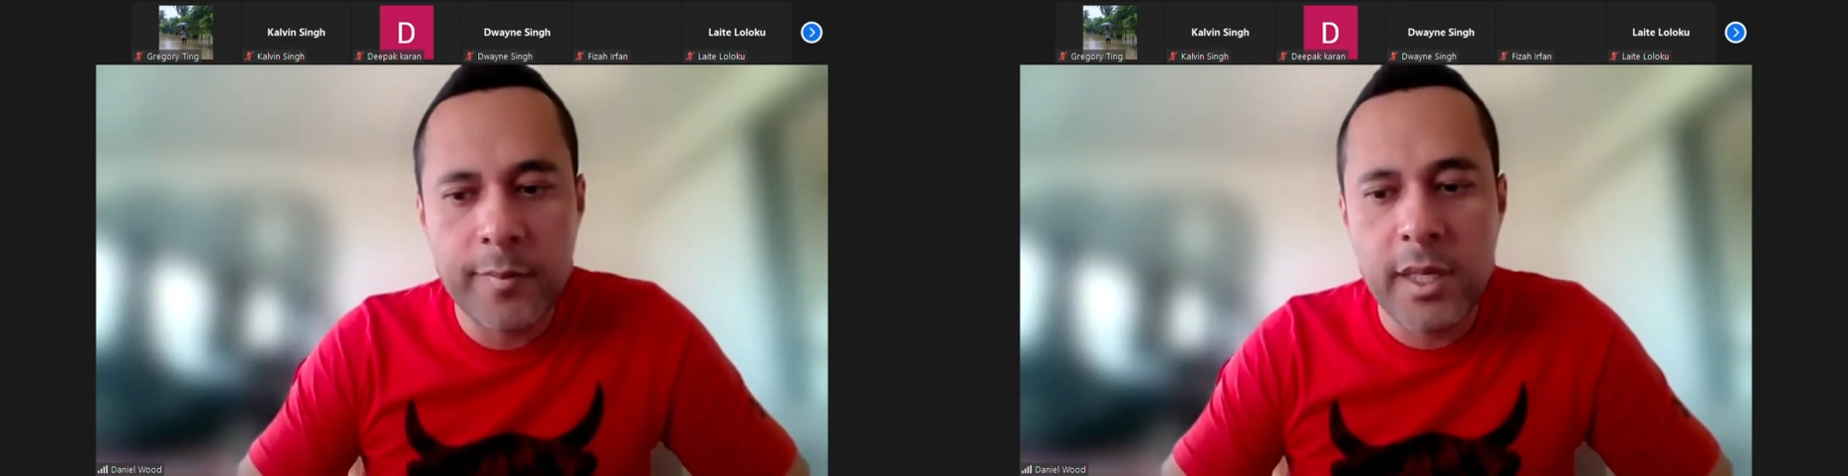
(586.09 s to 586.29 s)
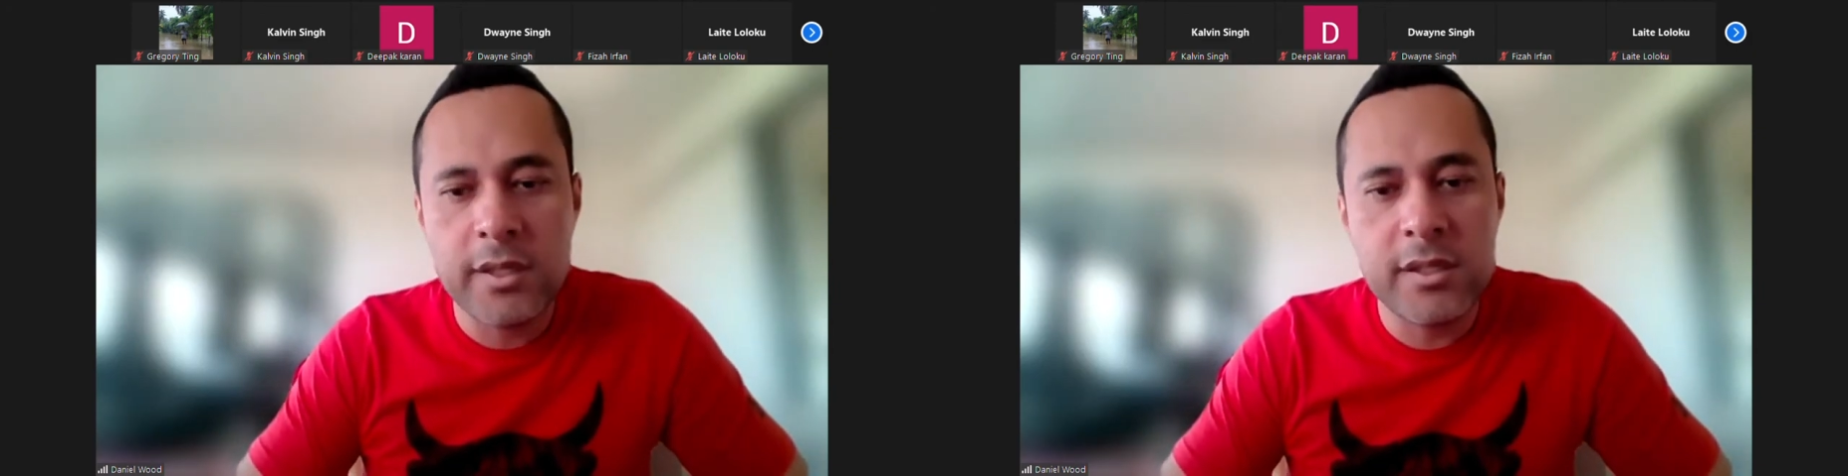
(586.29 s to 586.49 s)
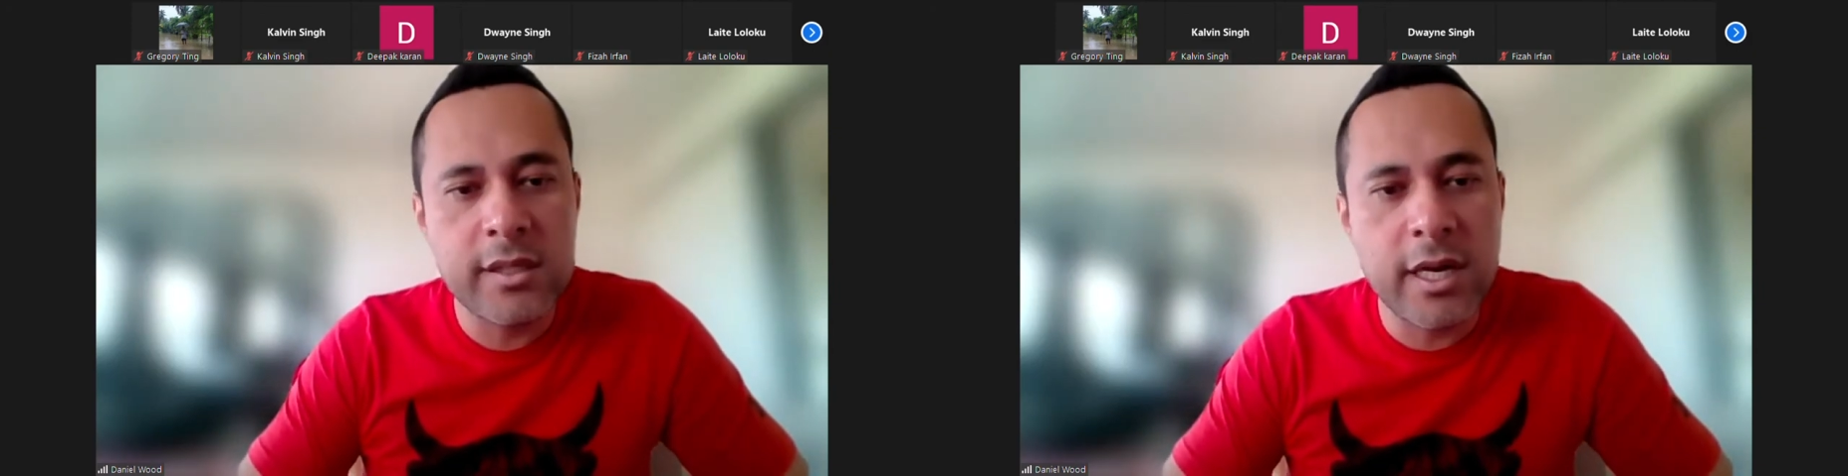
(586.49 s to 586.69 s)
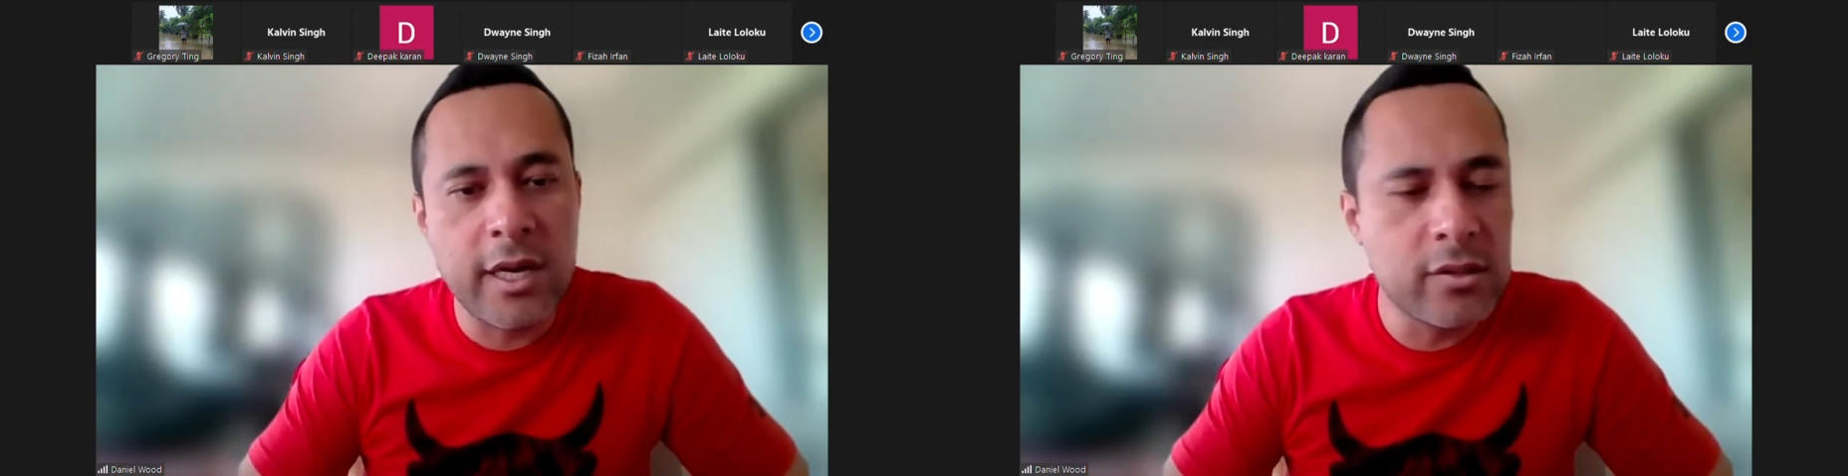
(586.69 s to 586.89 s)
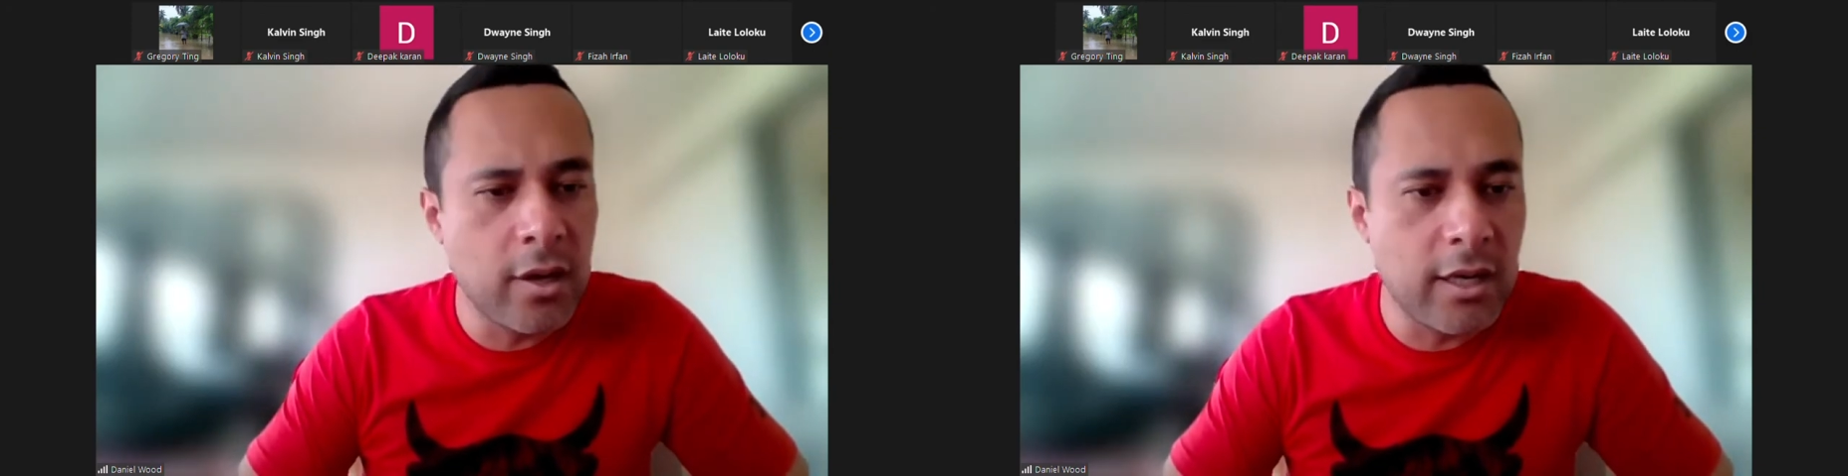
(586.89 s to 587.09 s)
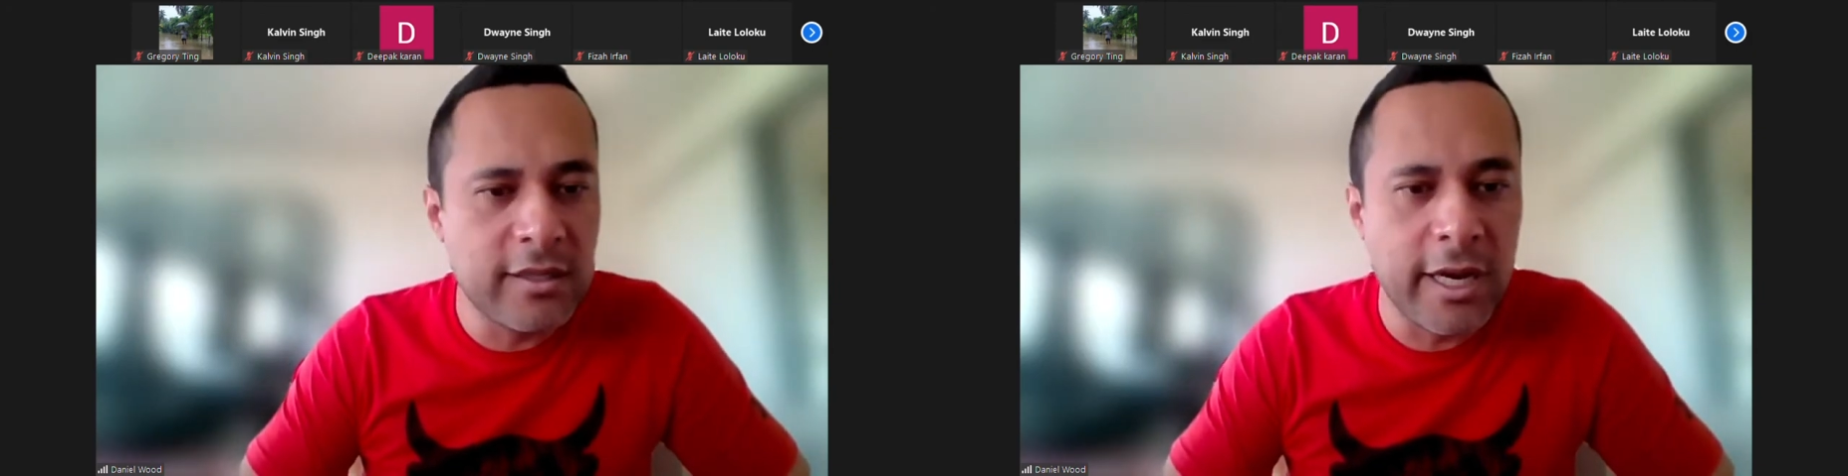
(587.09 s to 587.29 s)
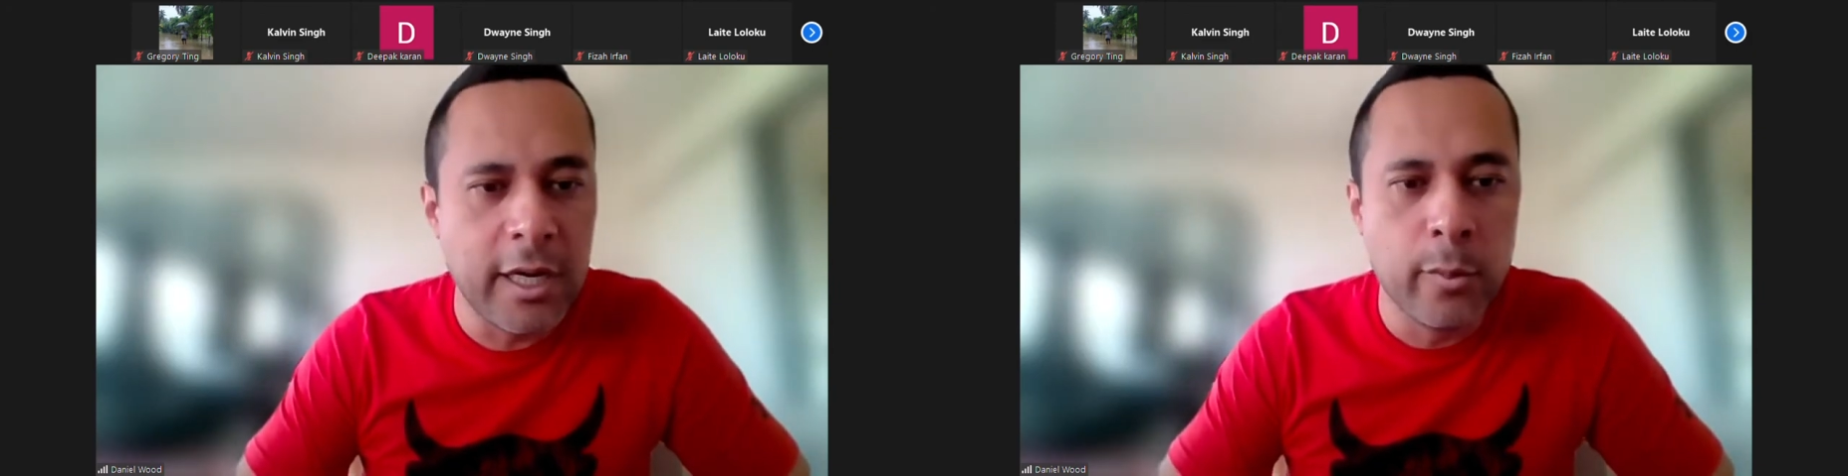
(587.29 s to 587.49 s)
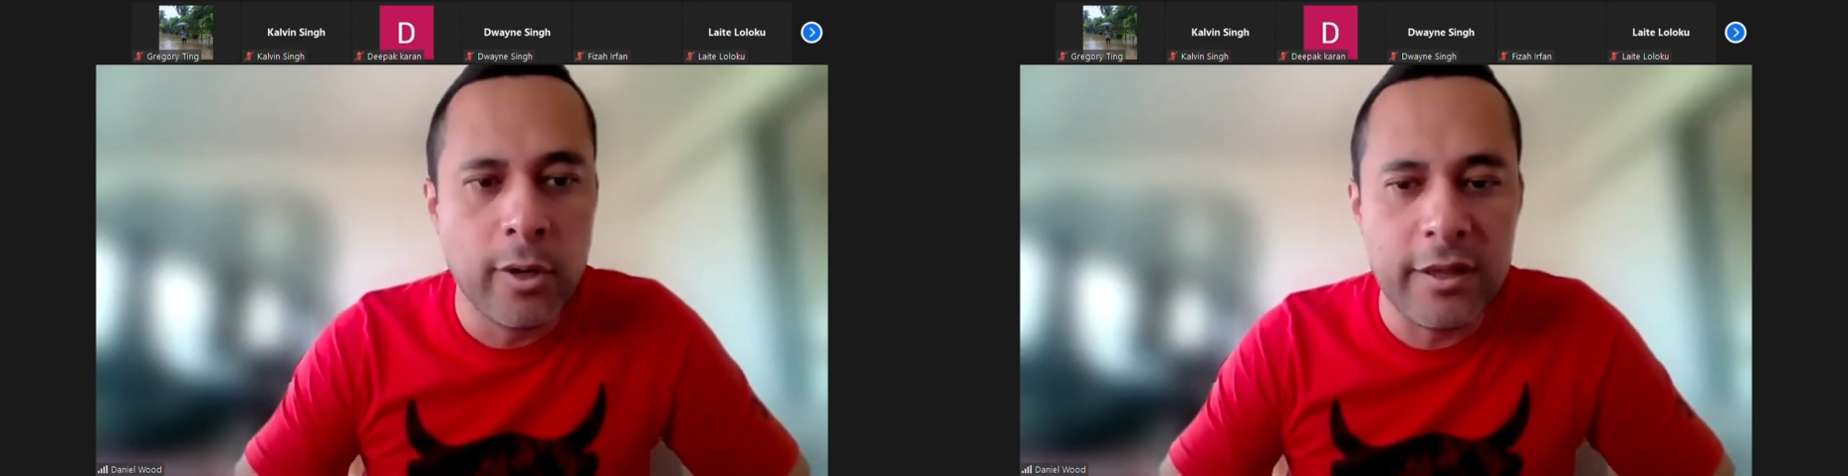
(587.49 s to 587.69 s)
It's just that it's not
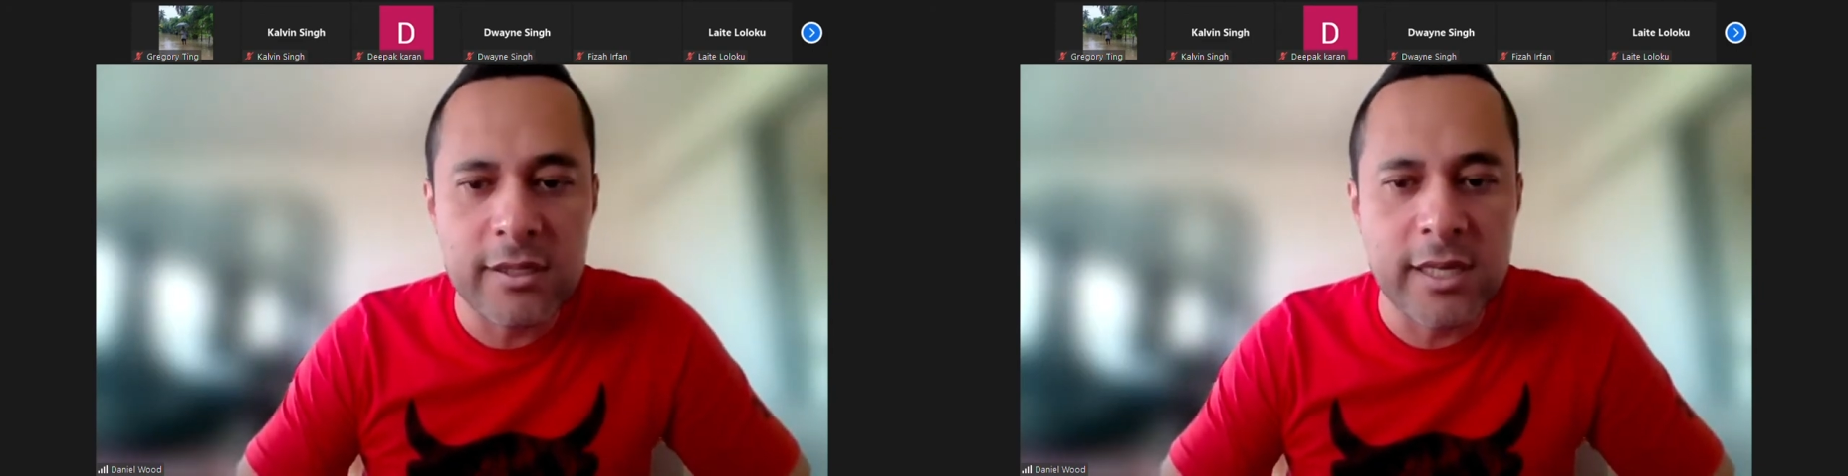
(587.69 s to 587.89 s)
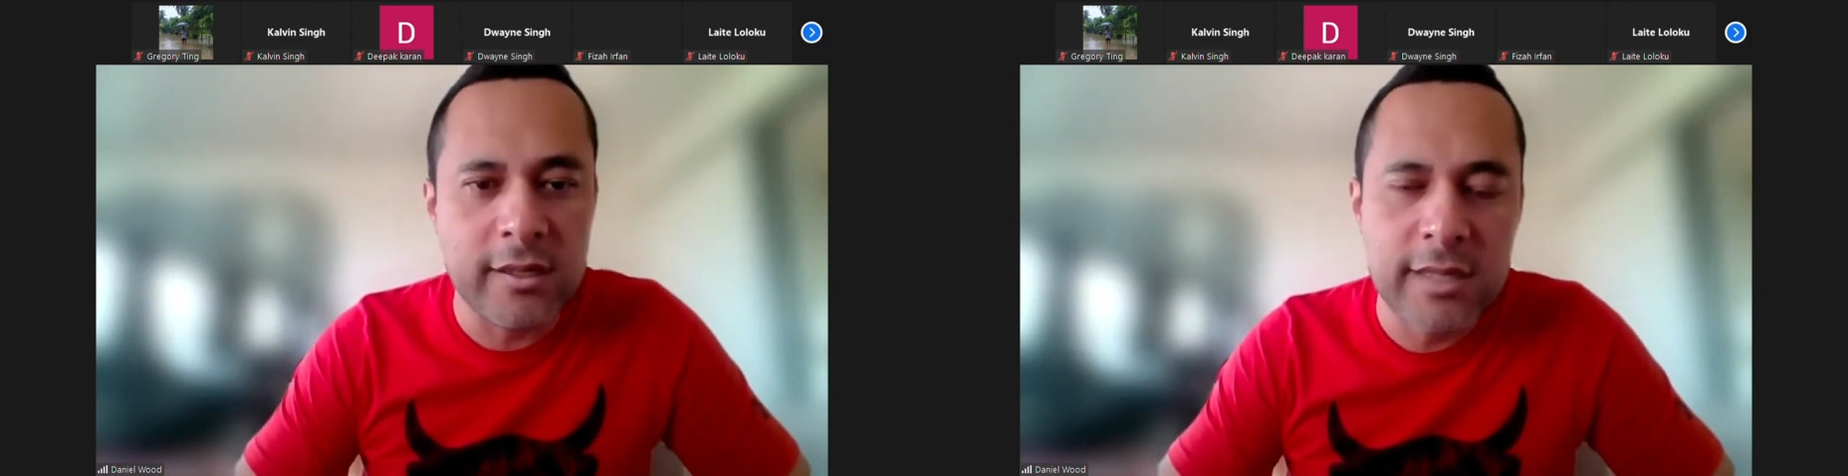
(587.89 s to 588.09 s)
attainable in the sense